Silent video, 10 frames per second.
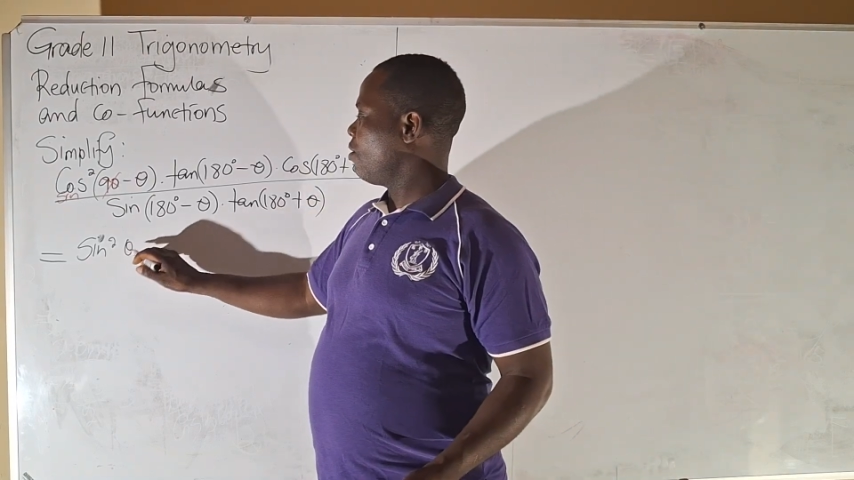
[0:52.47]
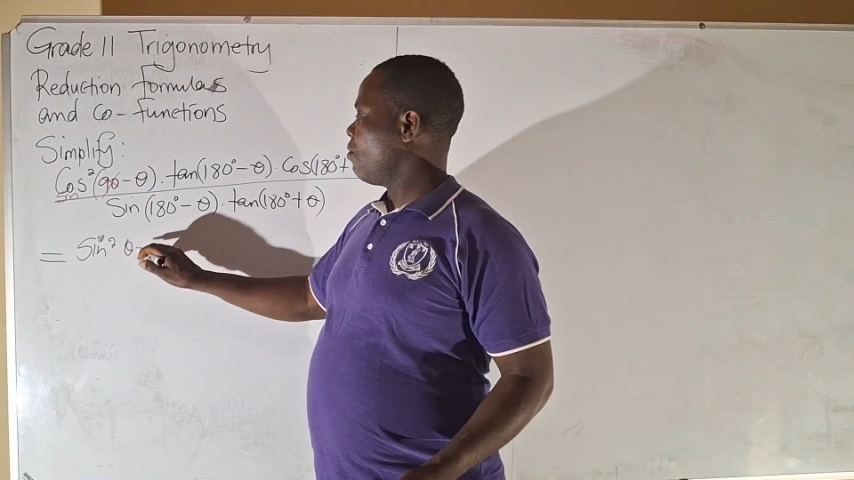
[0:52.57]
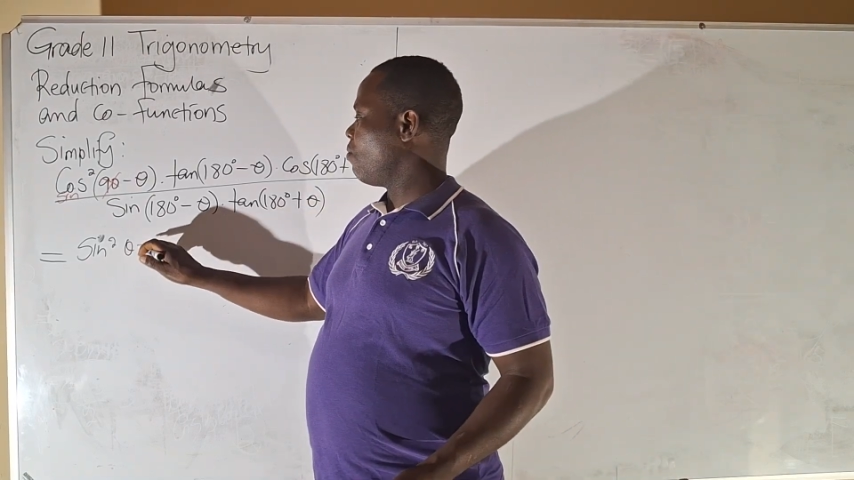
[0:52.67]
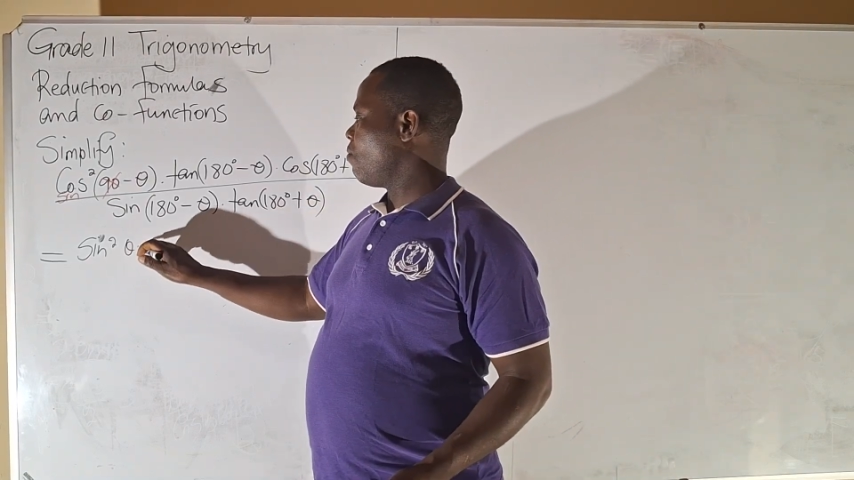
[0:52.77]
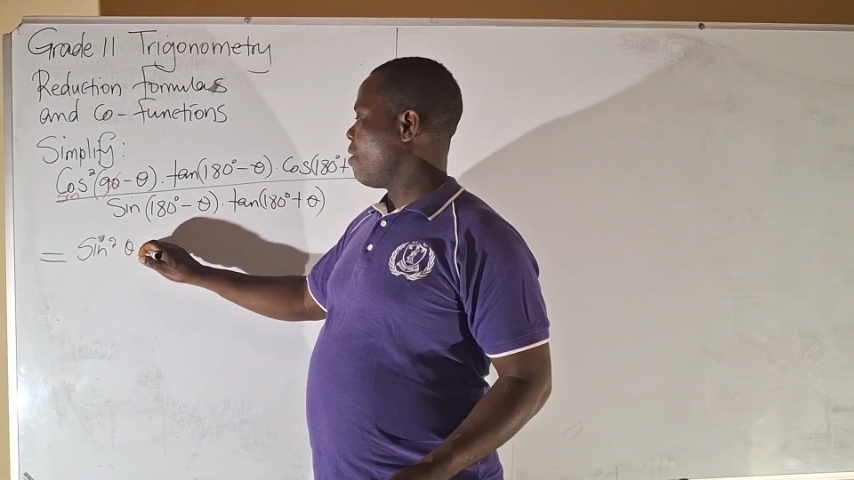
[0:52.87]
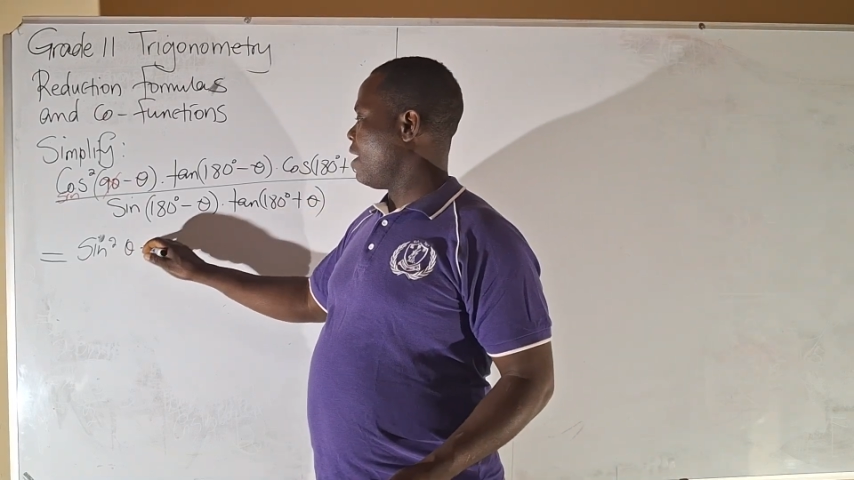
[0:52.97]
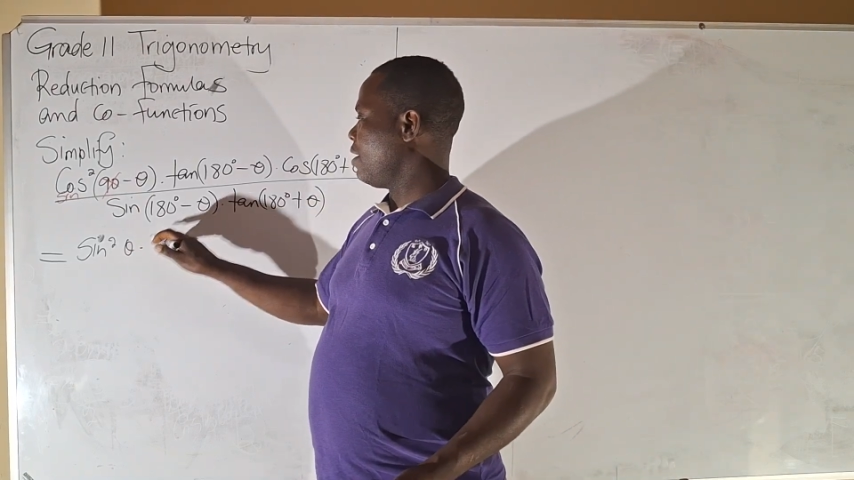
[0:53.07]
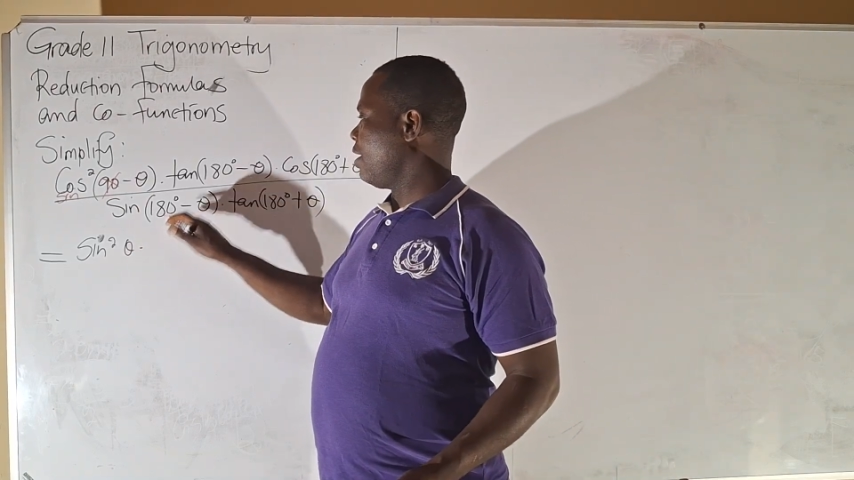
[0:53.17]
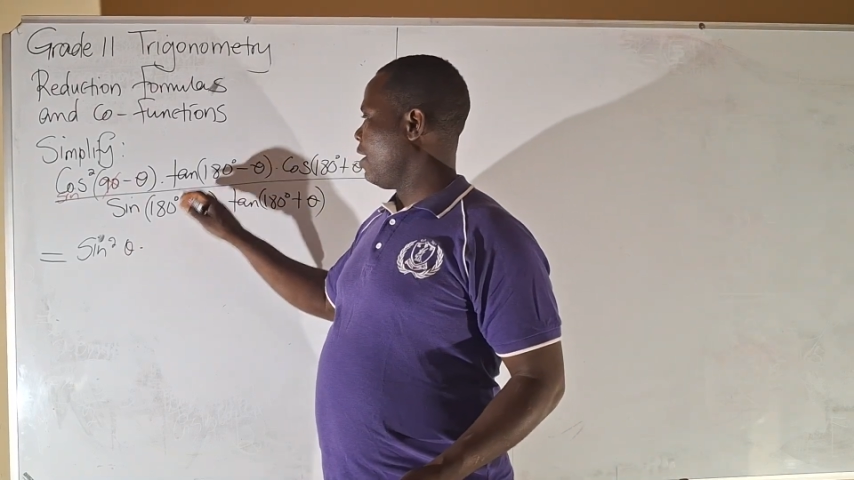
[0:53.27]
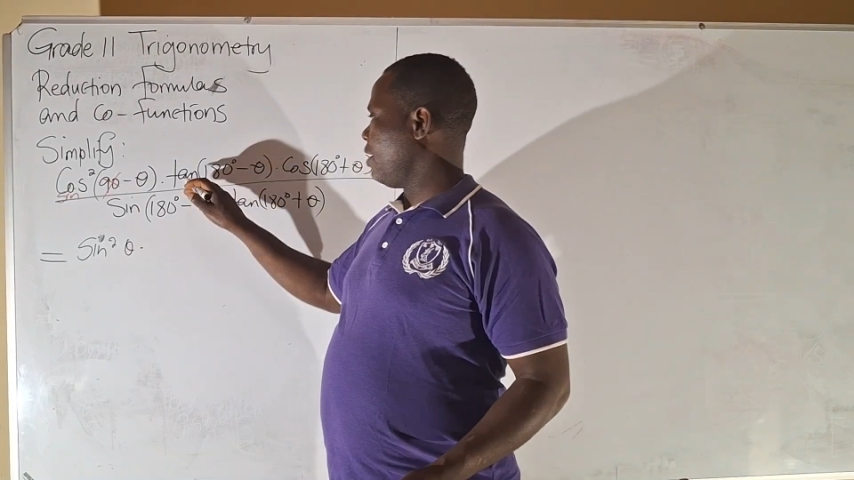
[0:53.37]

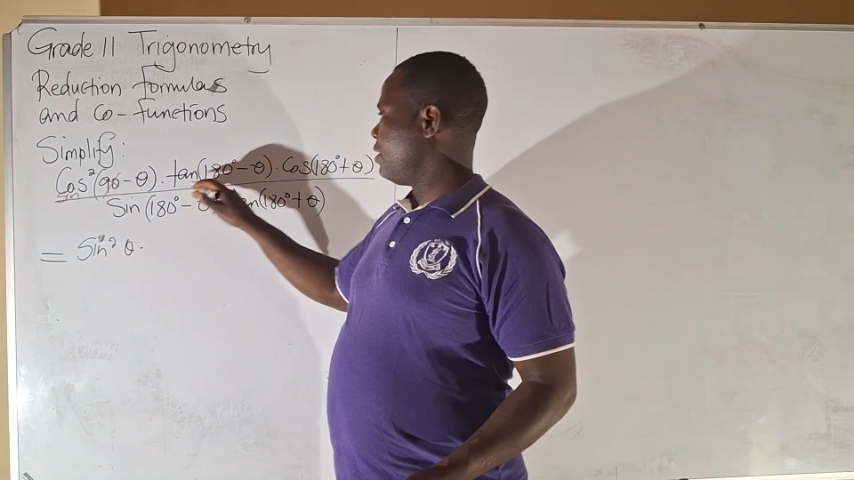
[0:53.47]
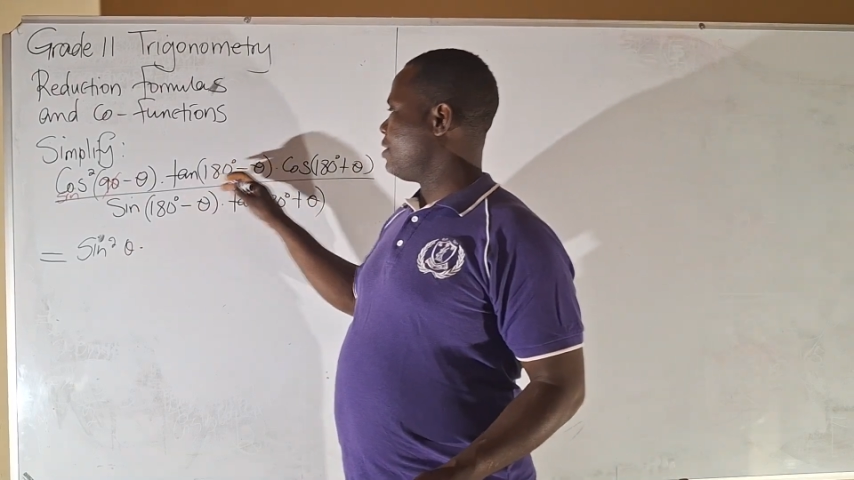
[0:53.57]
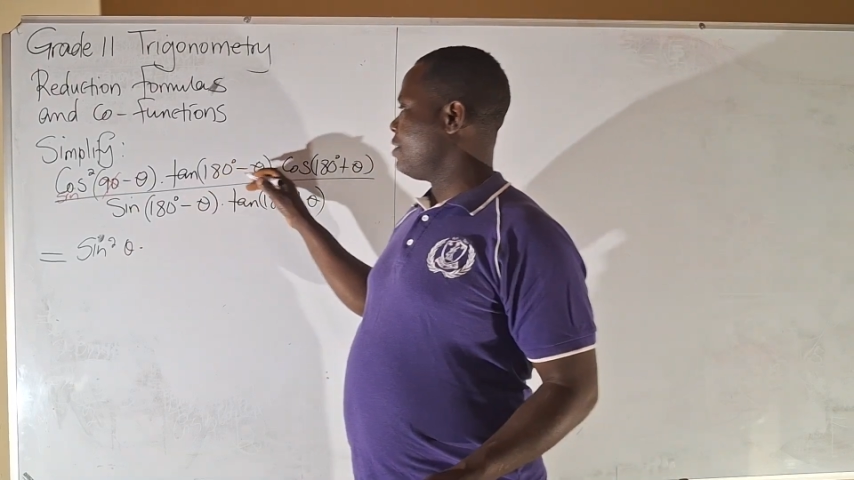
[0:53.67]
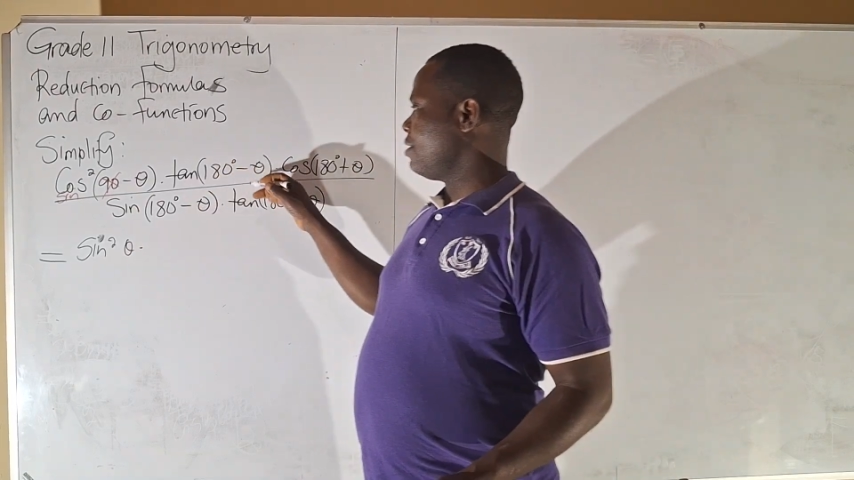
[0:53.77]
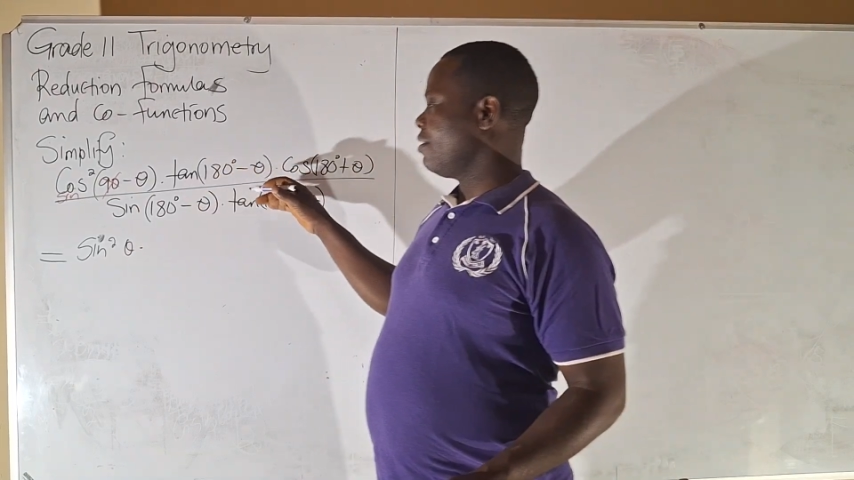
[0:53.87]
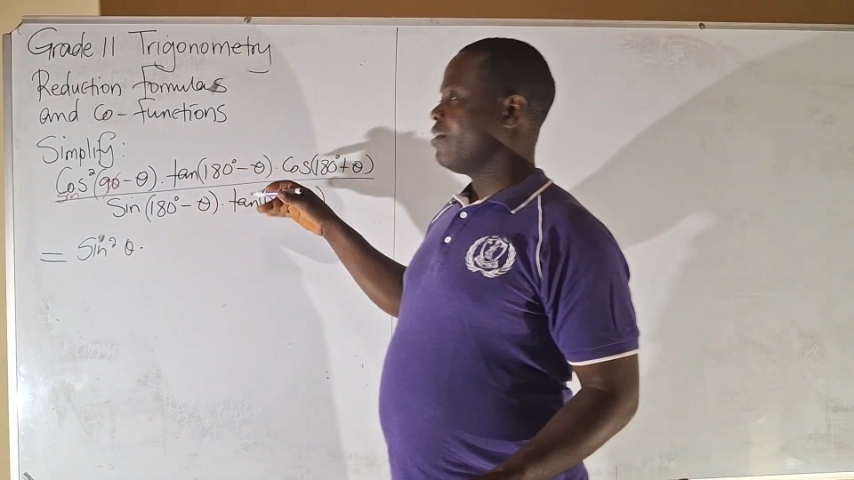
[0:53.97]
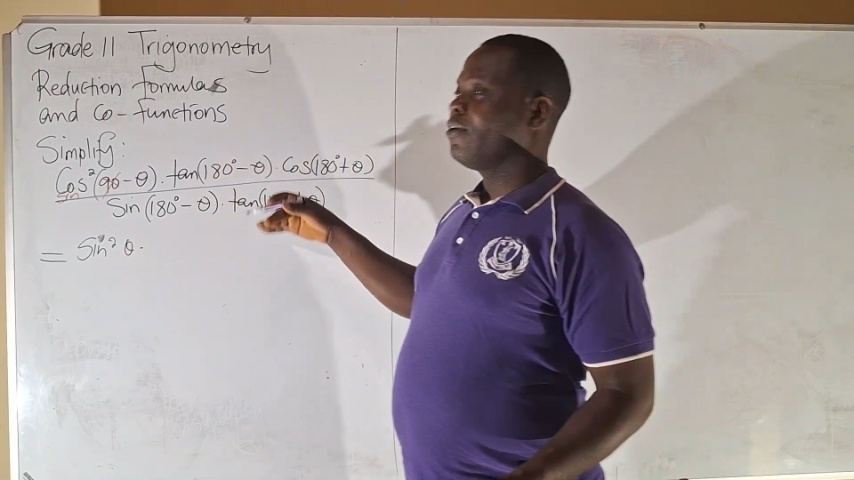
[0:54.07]
180